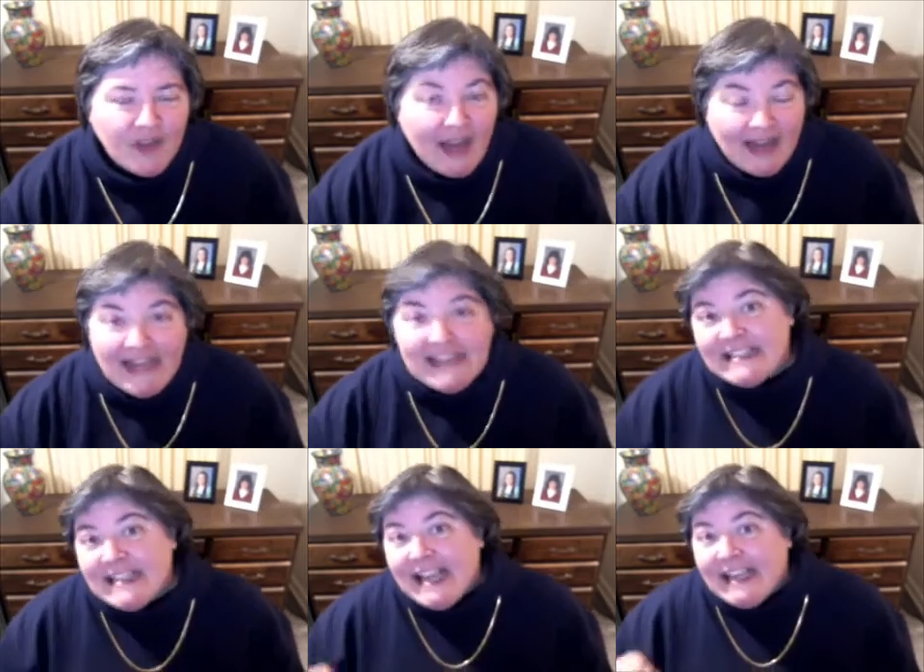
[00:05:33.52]
And
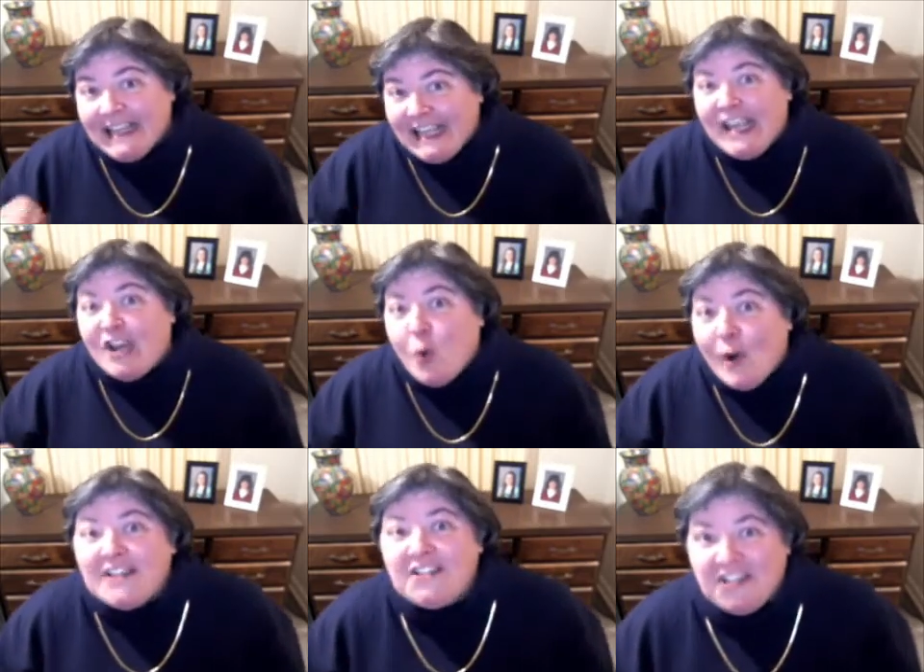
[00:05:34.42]
his key
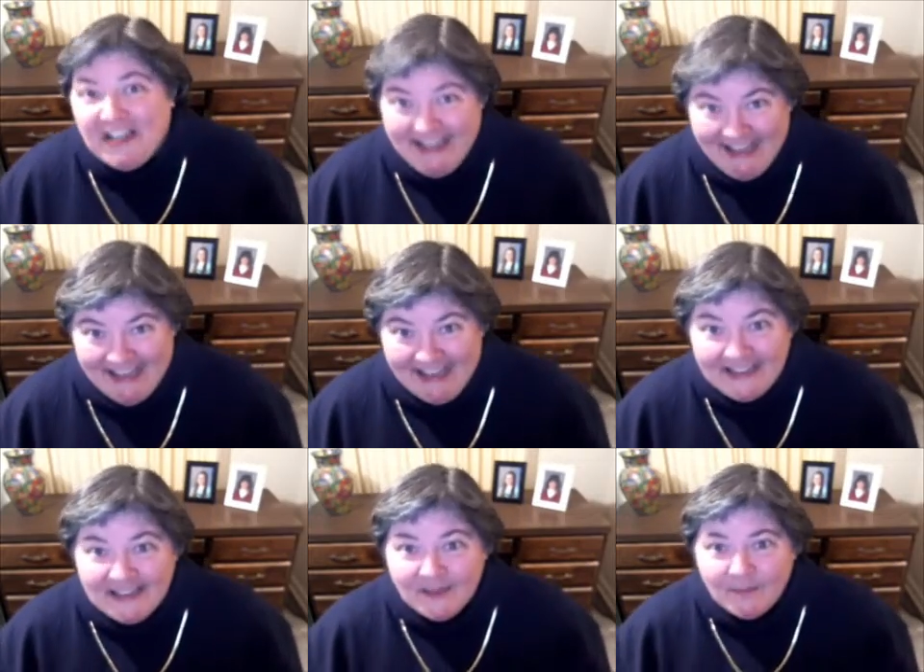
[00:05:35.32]
question
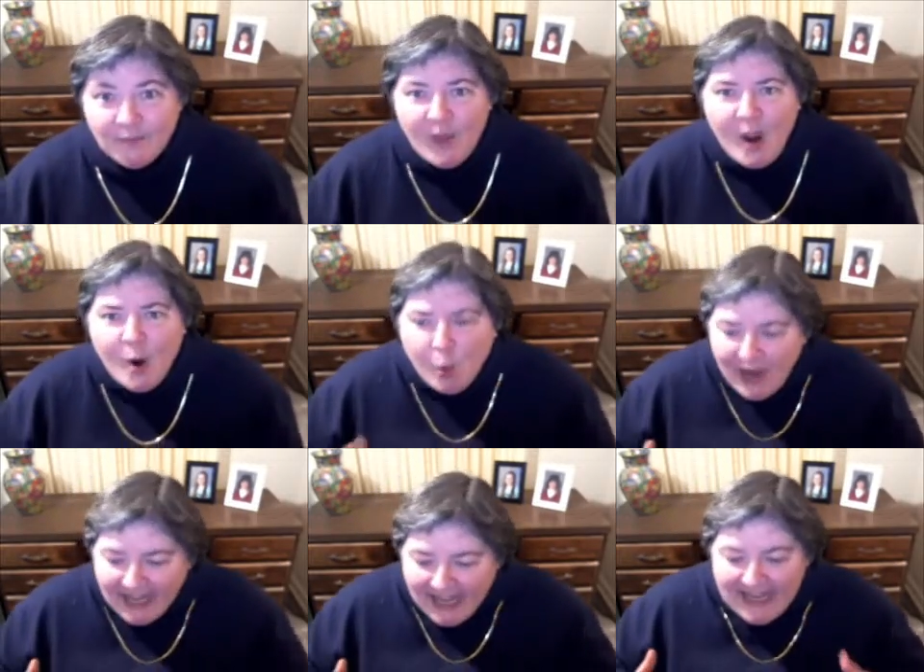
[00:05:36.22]
is,
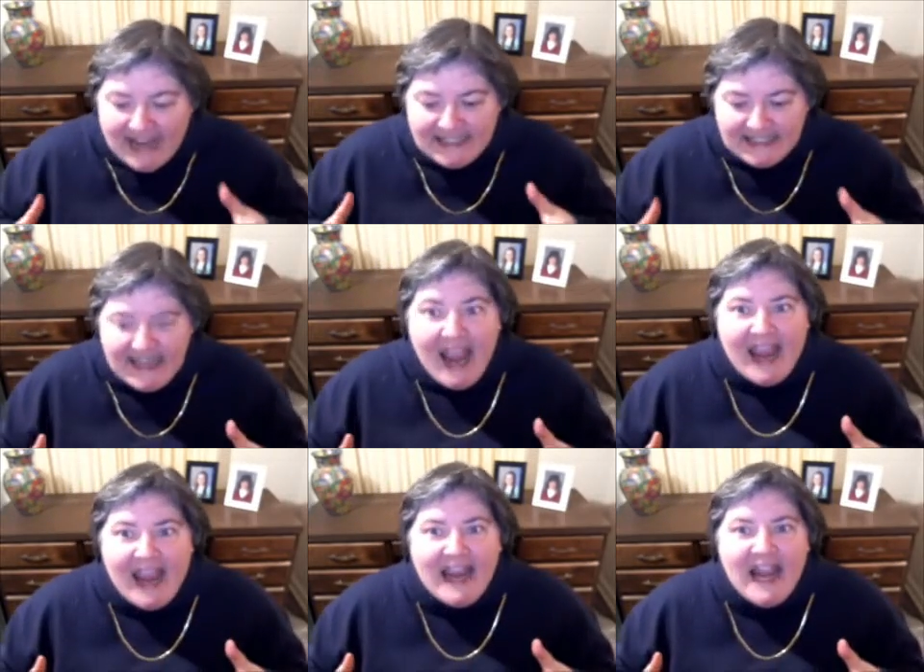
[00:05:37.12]
what can I
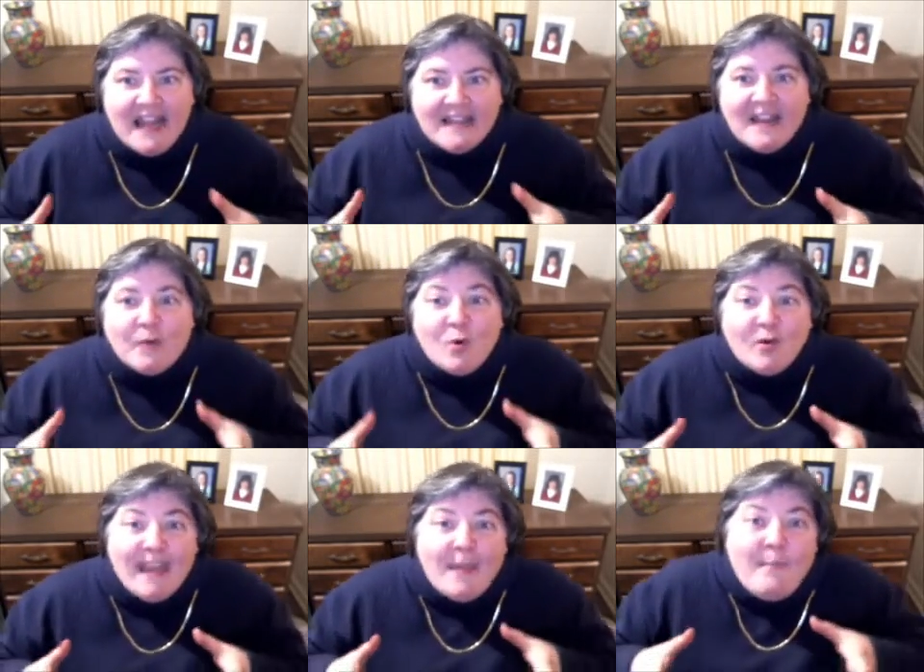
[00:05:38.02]
say that
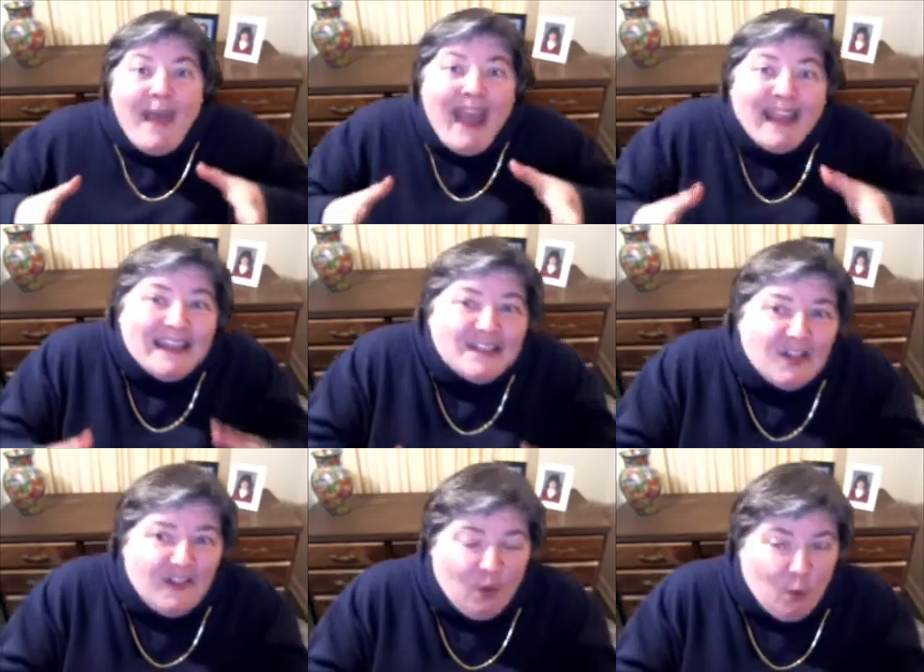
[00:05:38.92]
will get back
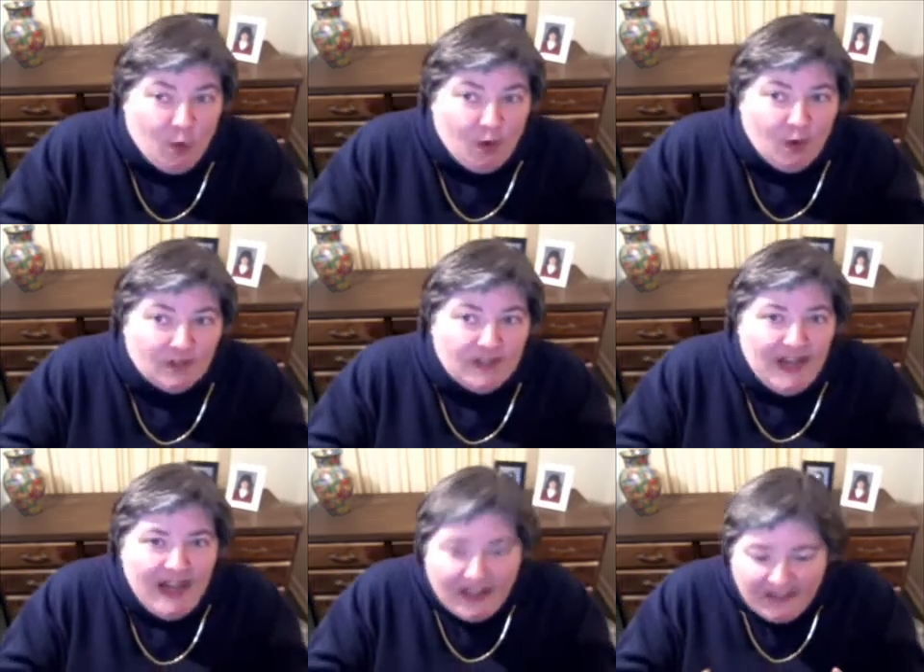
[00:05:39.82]
into their world,
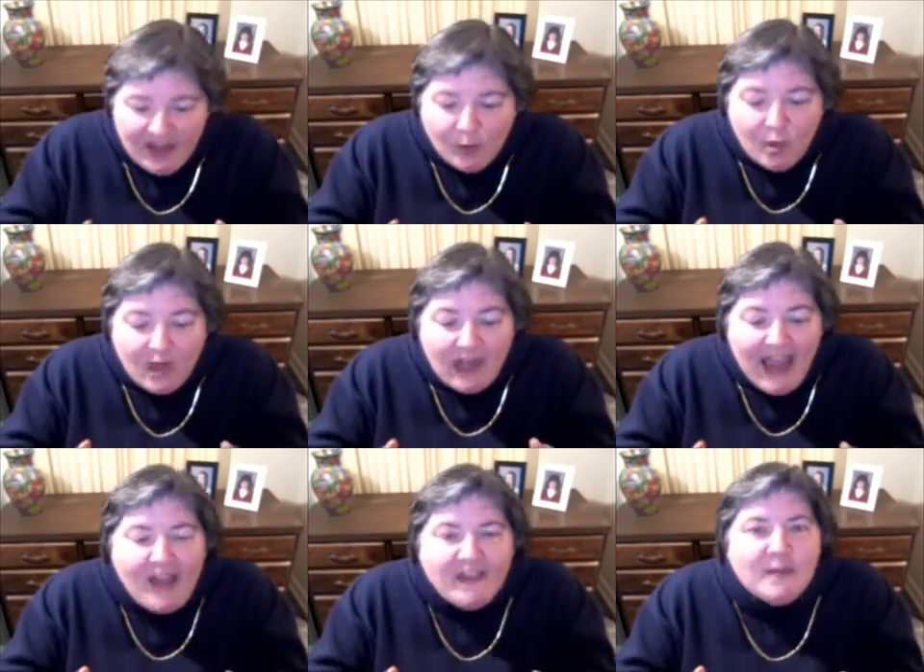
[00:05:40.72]
that will
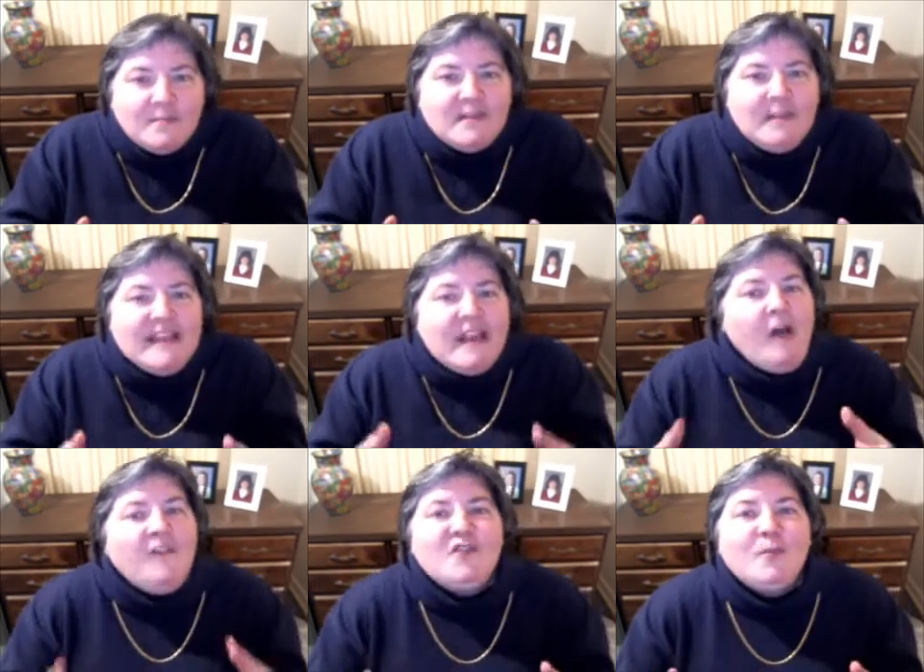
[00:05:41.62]
allow them to be
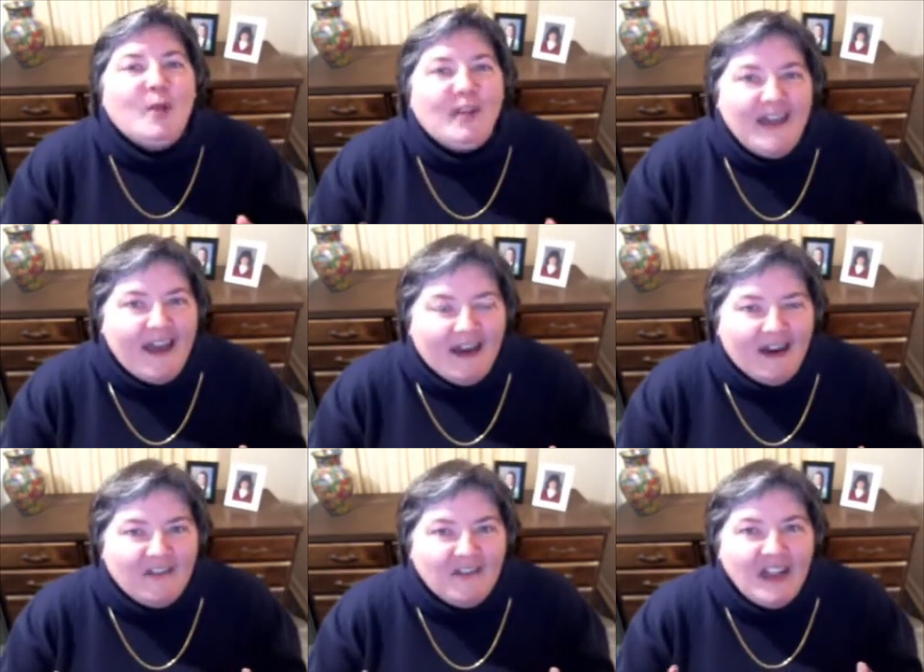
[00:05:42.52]
comfortable
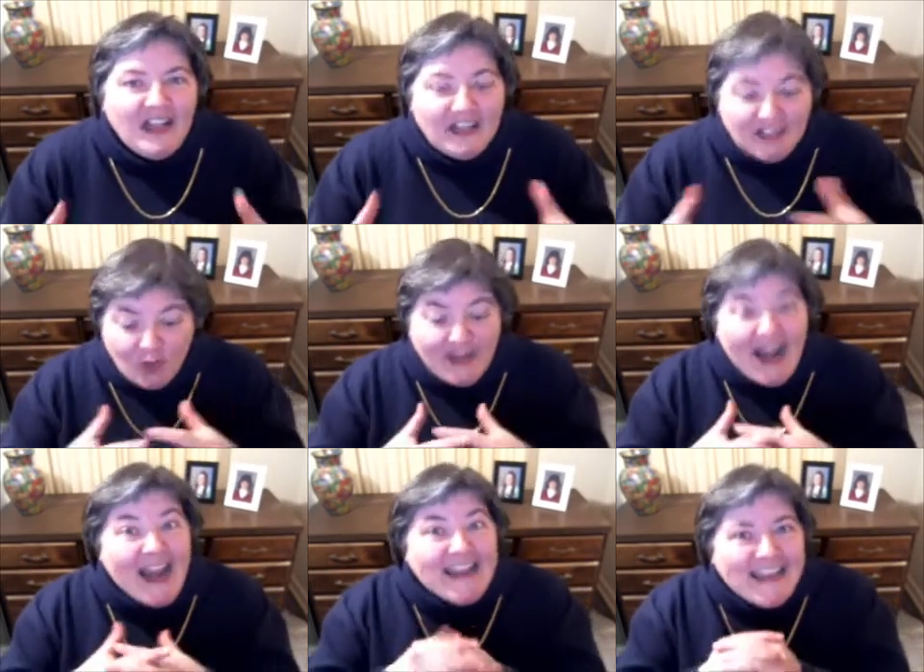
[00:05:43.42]
enough so that
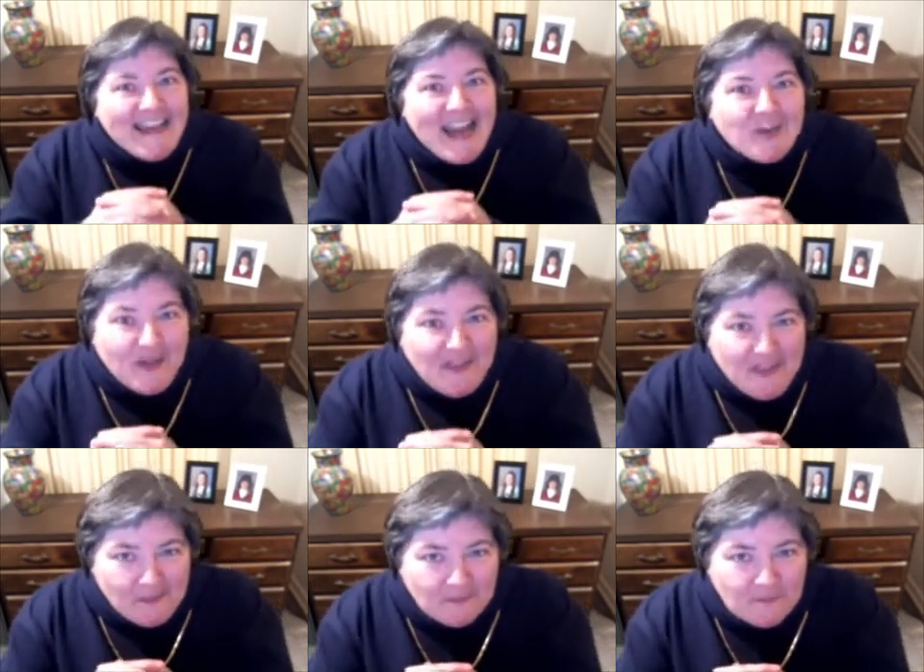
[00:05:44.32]
I can connect with them?